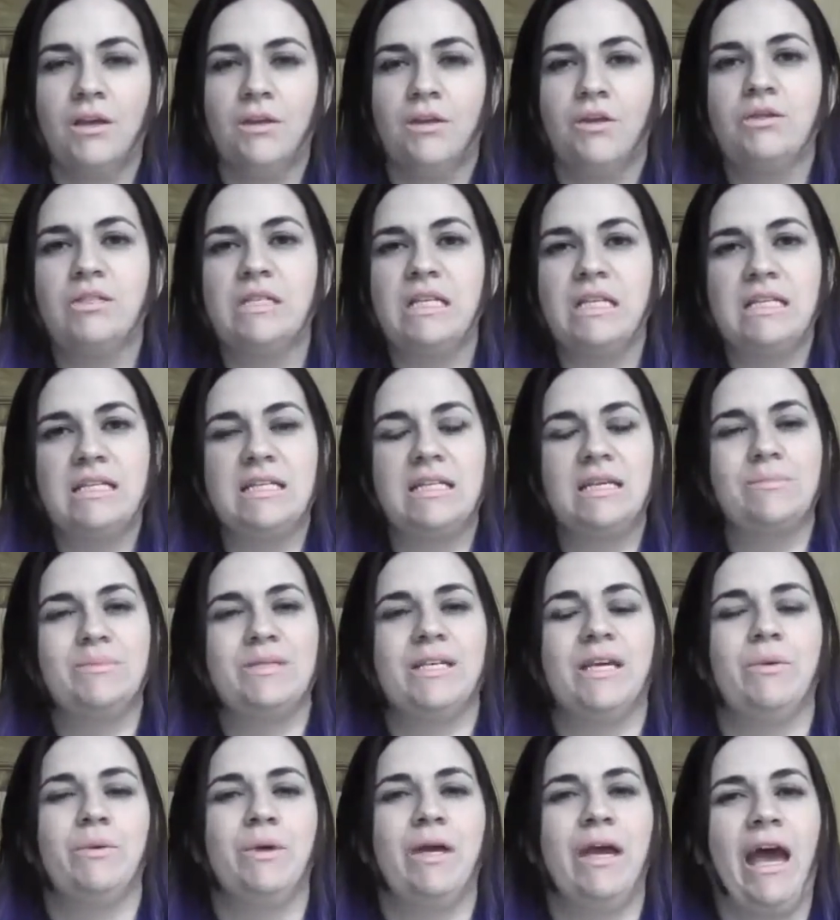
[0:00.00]
Those are the
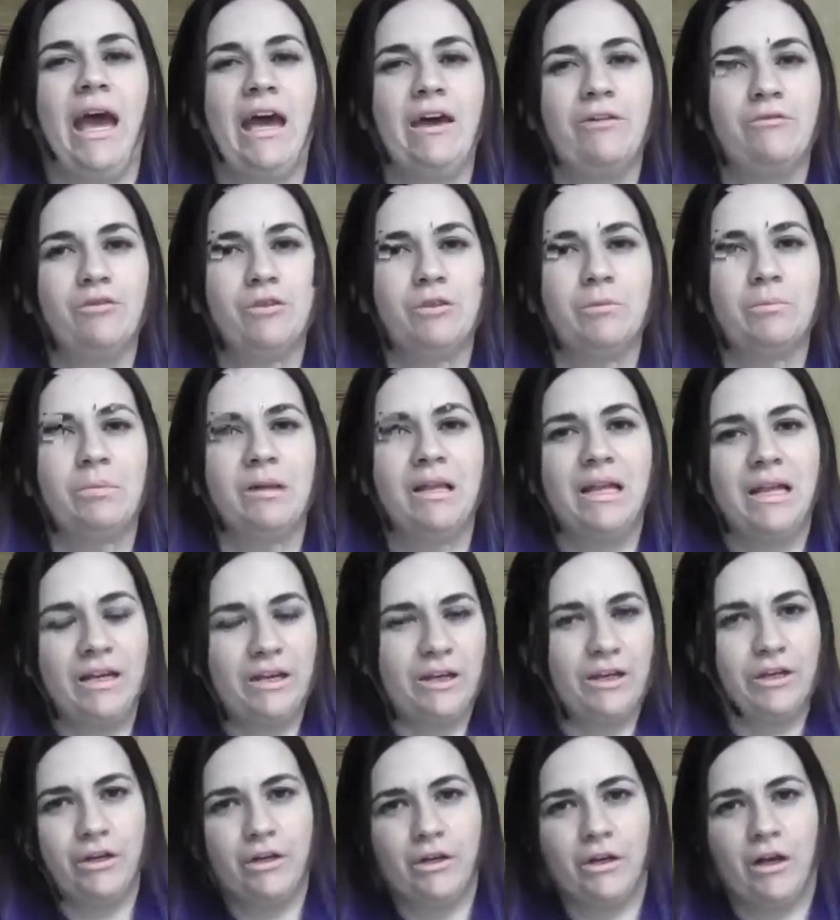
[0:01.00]
tips that we have for
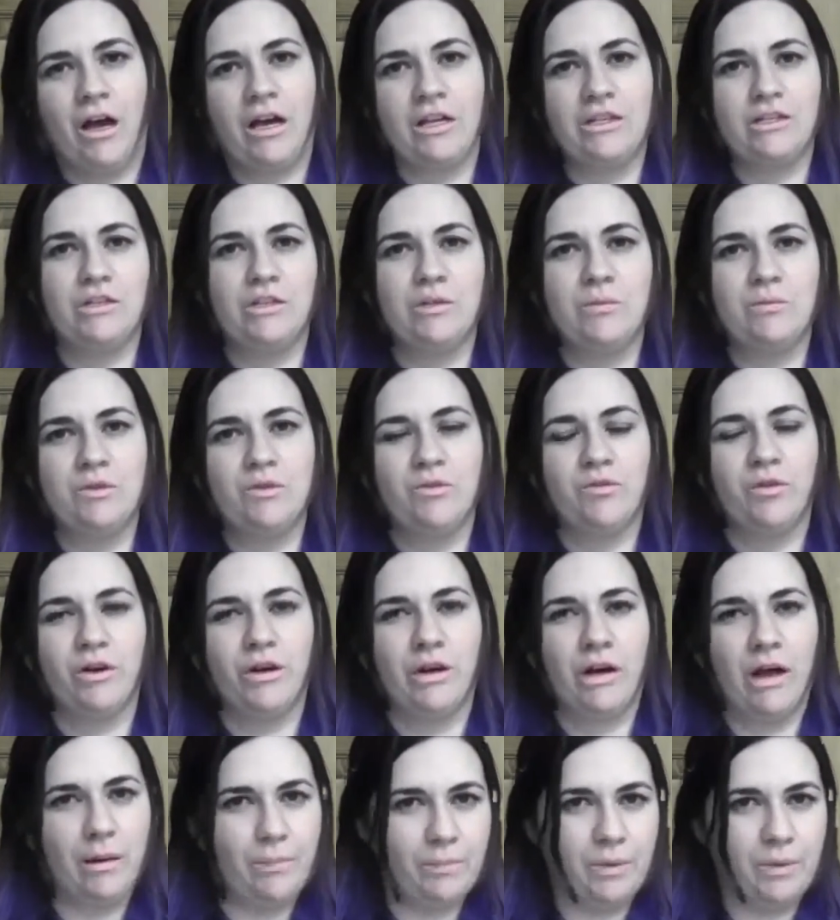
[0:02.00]
planning your costumes for an